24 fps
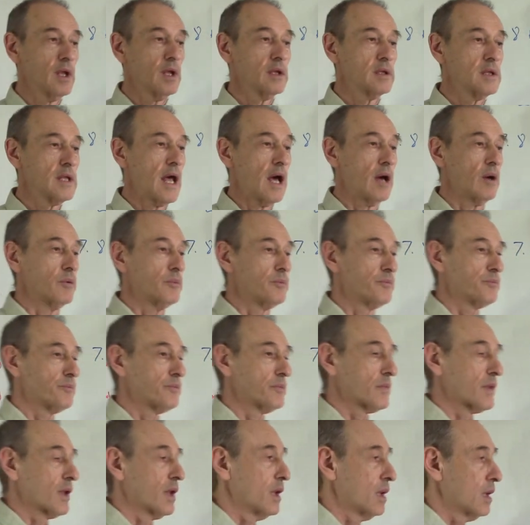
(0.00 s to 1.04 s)
Now,
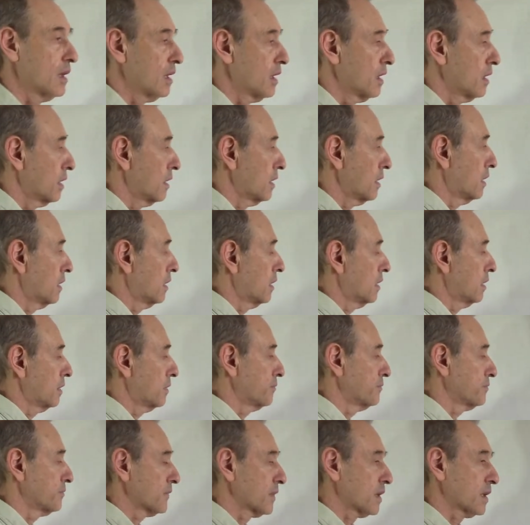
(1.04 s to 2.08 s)

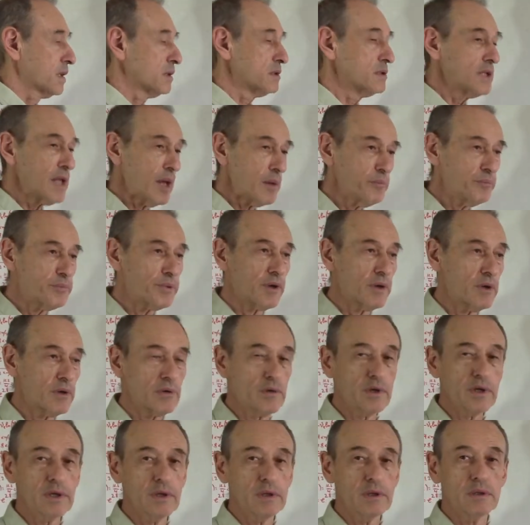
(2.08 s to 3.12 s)
um,
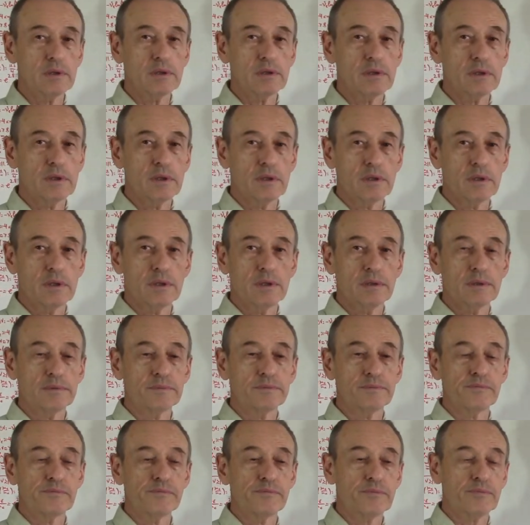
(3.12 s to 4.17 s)
contemporary
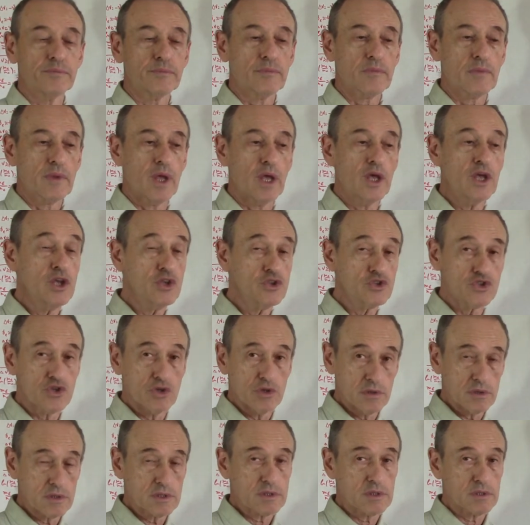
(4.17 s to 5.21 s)
um,
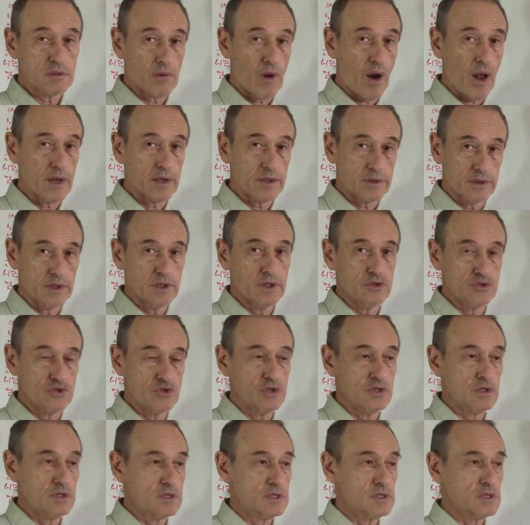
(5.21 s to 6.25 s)
engines, rocket
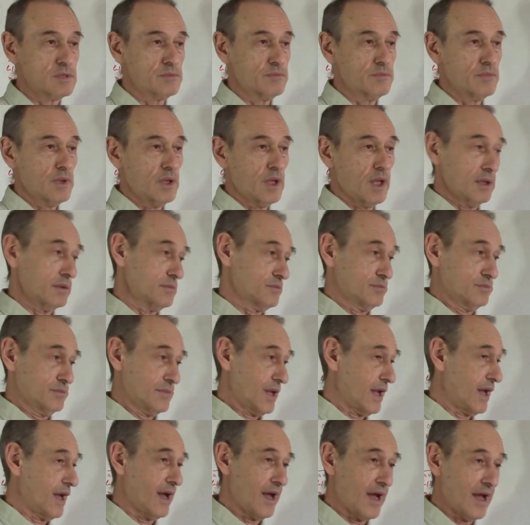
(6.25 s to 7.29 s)
engines, and
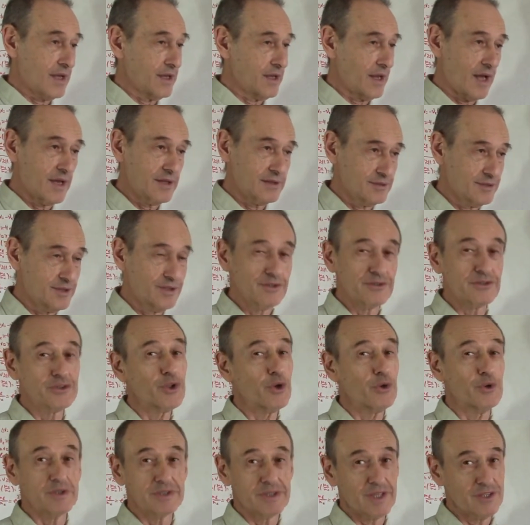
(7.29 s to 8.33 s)
I, I, didn't
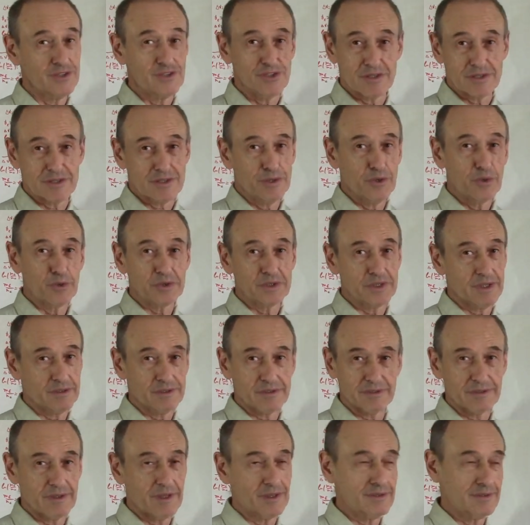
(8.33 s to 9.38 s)
know it, I just looked at,
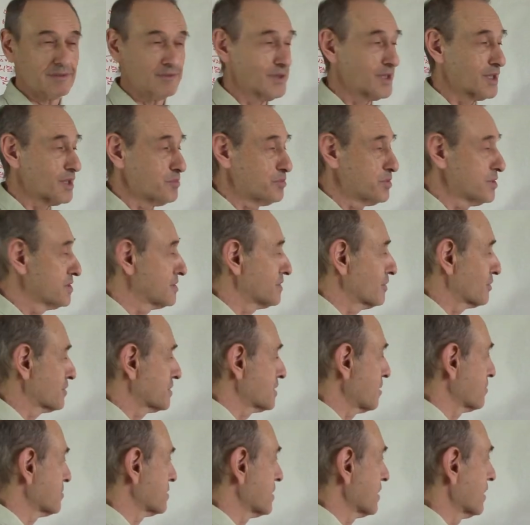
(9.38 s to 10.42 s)
at, Wikipedia or
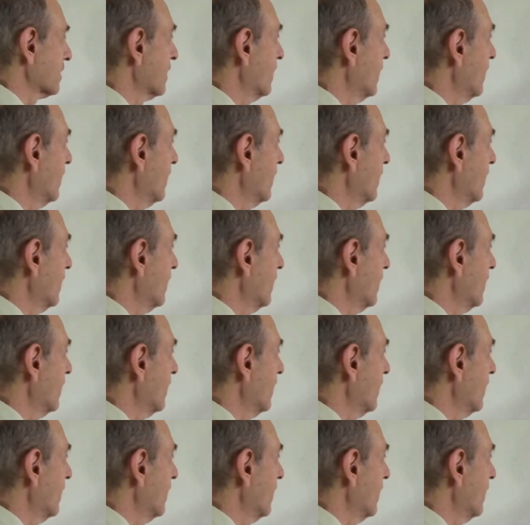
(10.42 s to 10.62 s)
something,